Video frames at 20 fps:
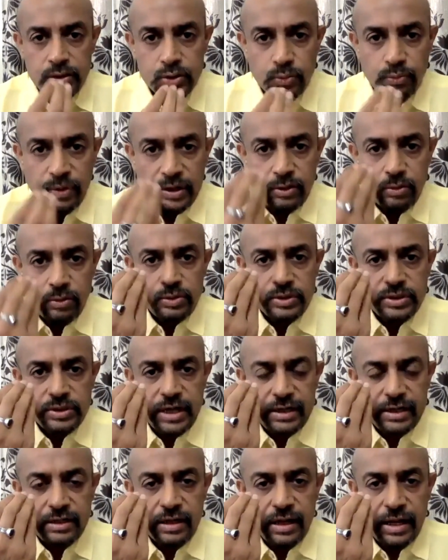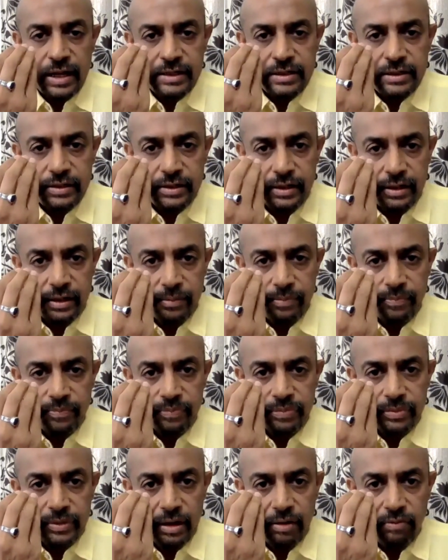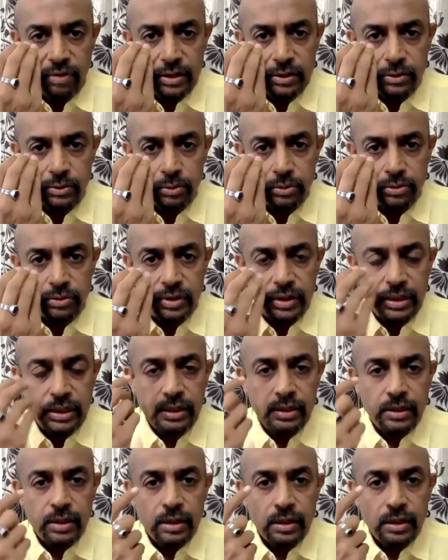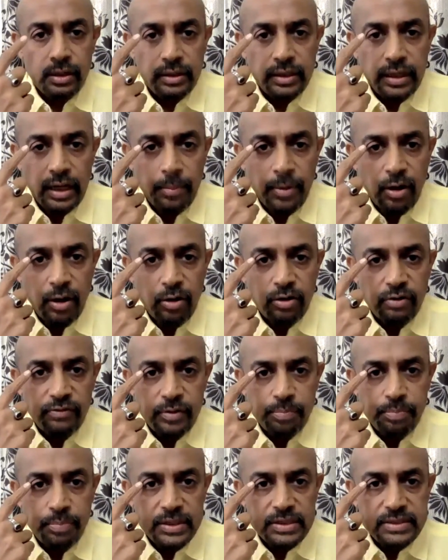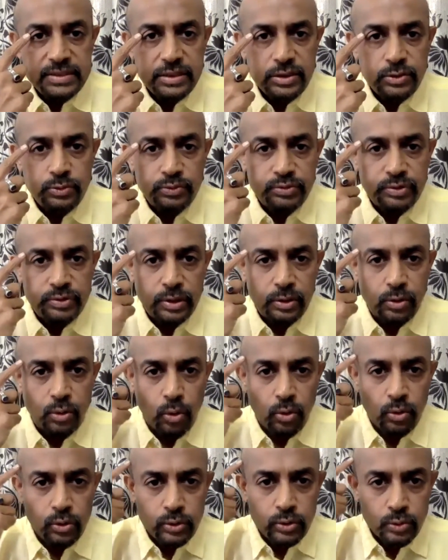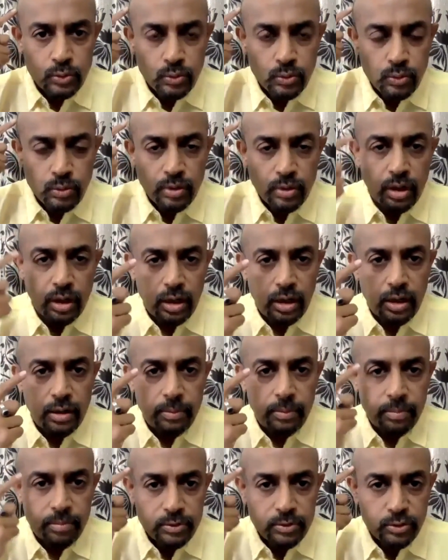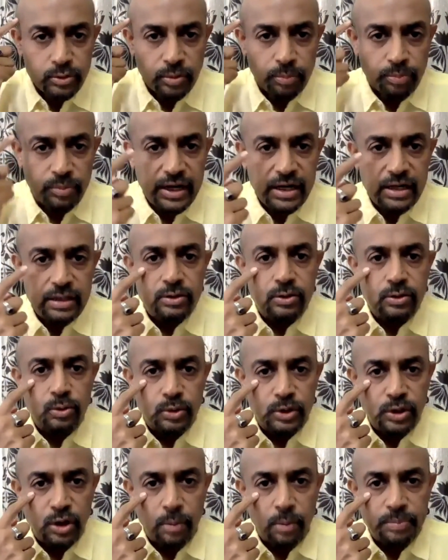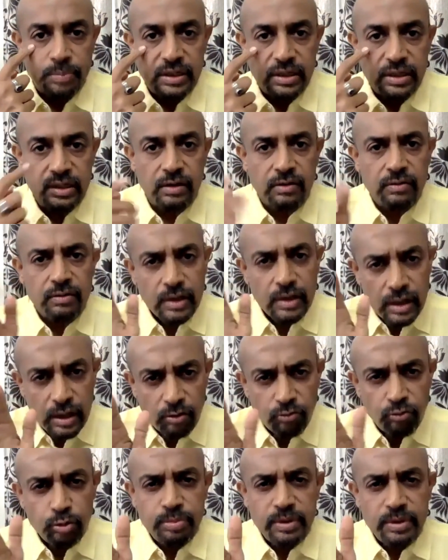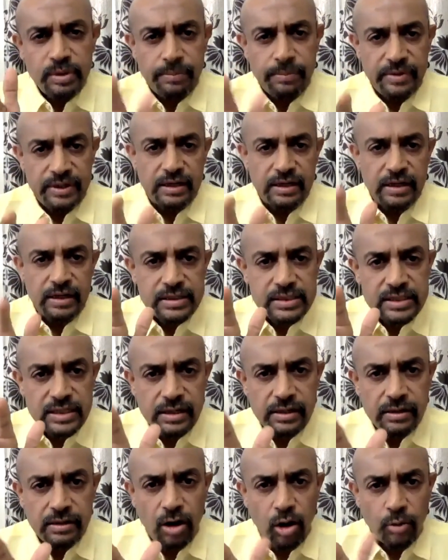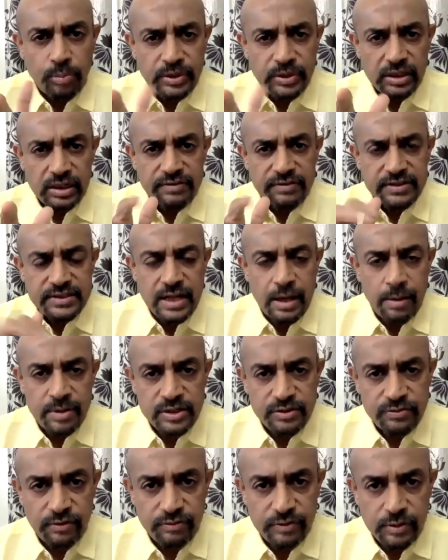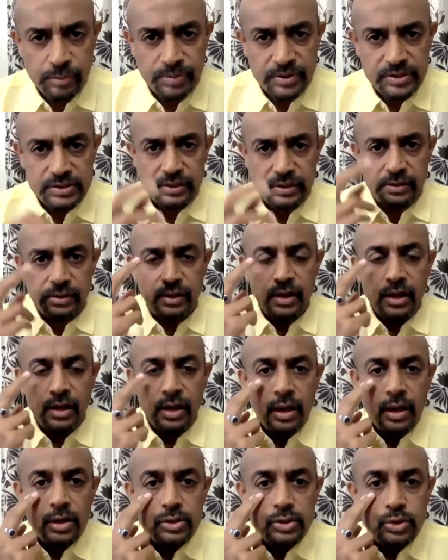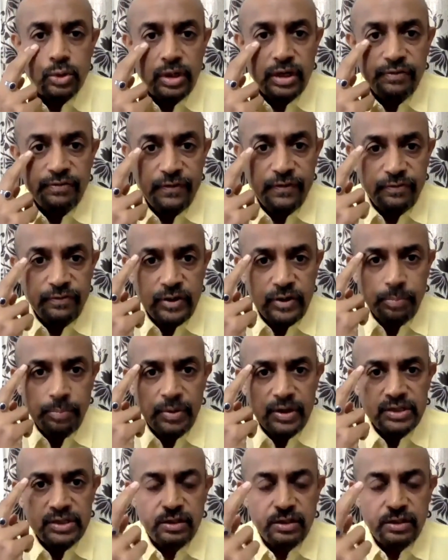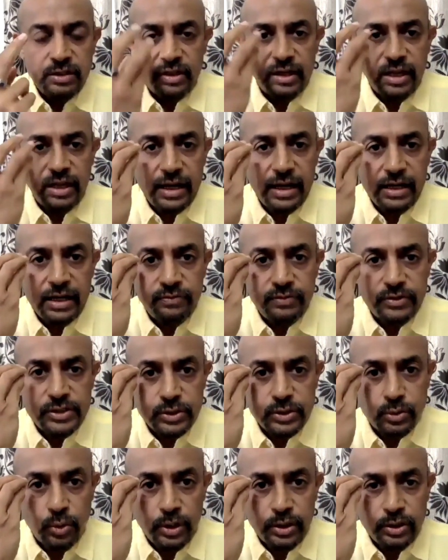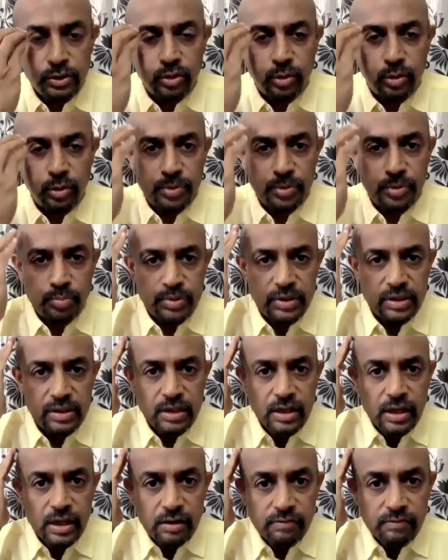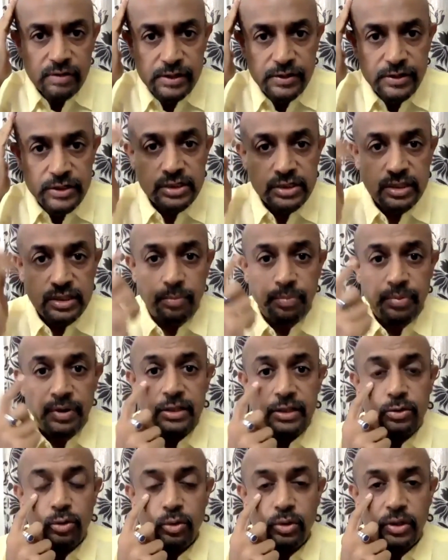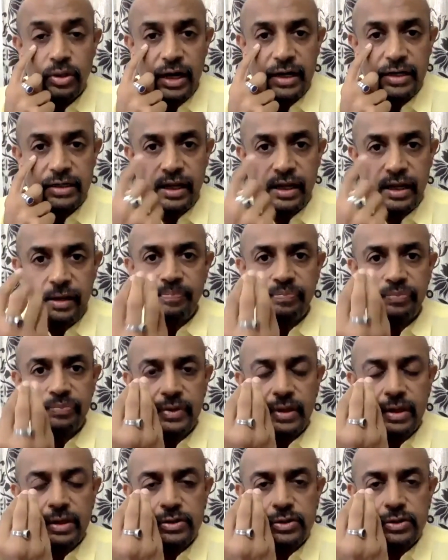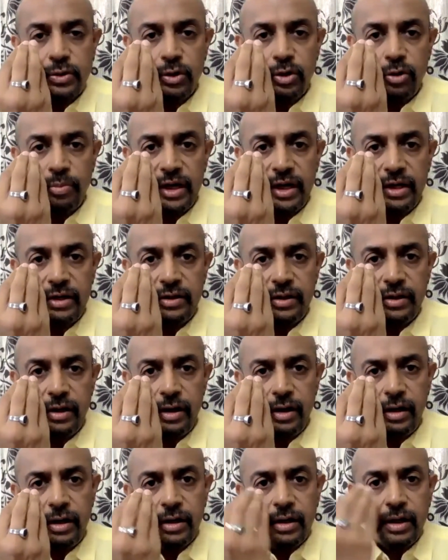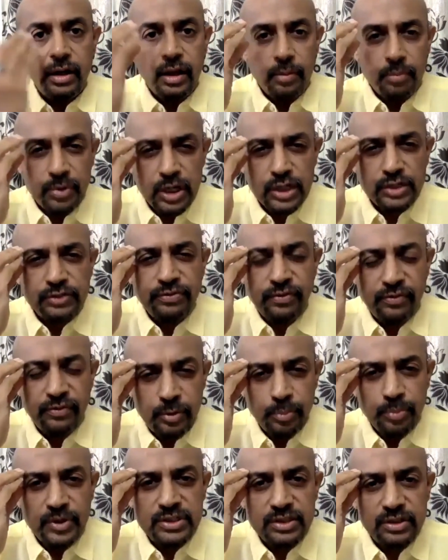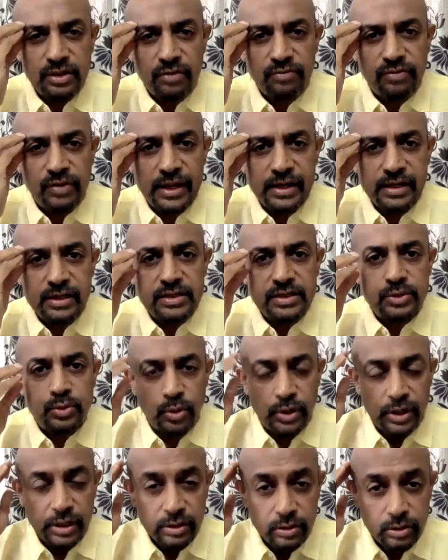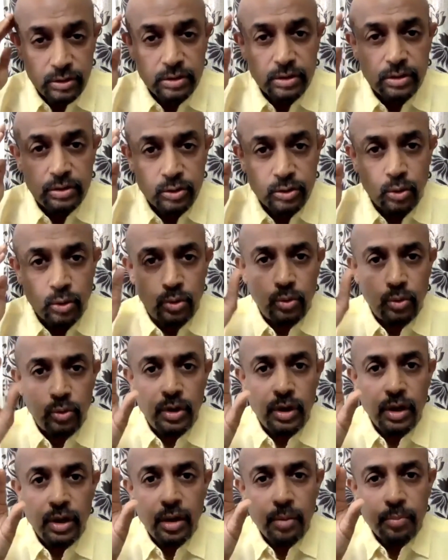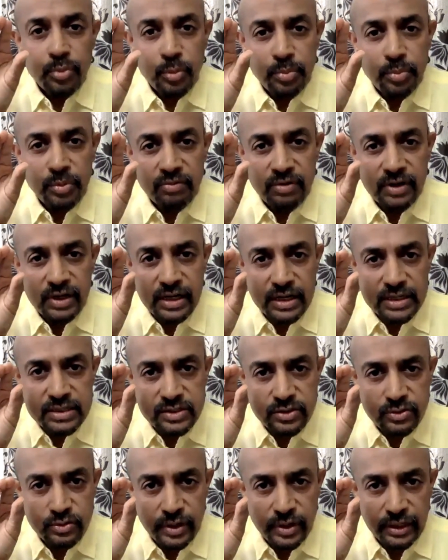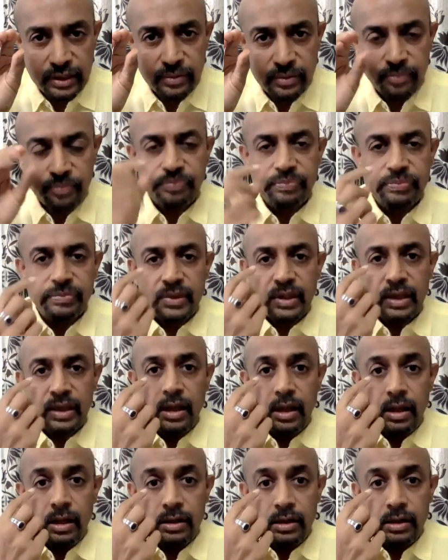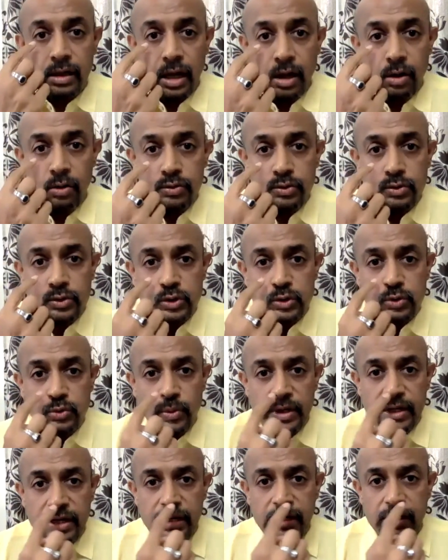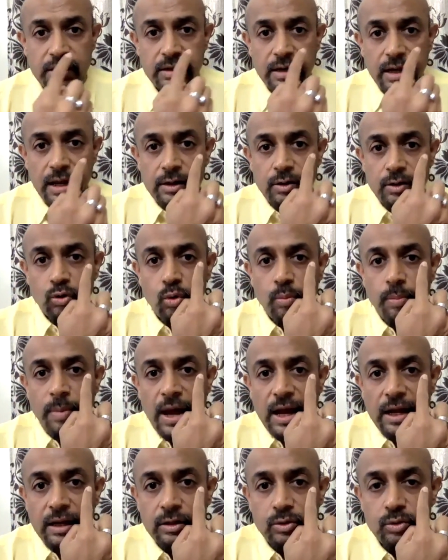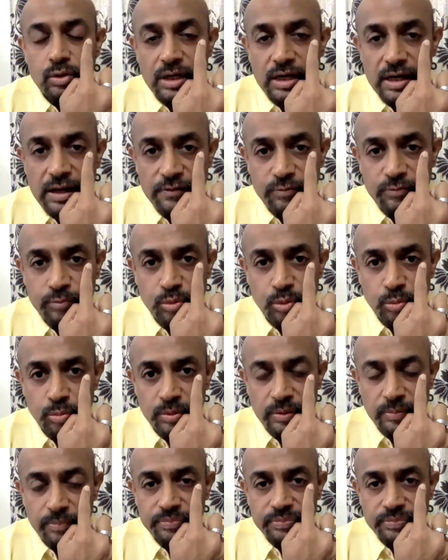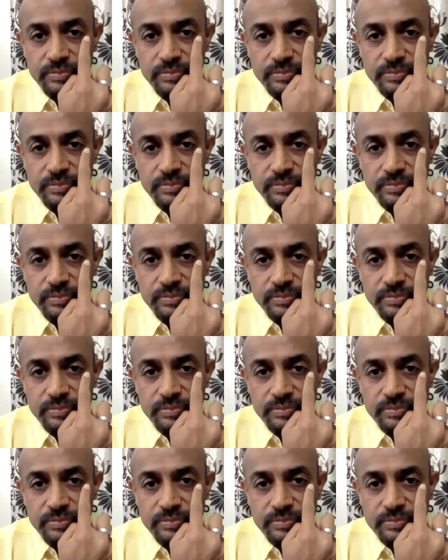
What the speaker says: So when you shine a light here, 1, 2, 3, the amount of impulses which will go to the brain through the optic nerve would be limited. Let's say optic nerve is damaged 50%. So only 50% of the light which is going through the pupil will reach the brain through the right eye. So you illuminate here, because 50% of light is going through, pupil will constrict. Now you swing it and go back to the left pupil.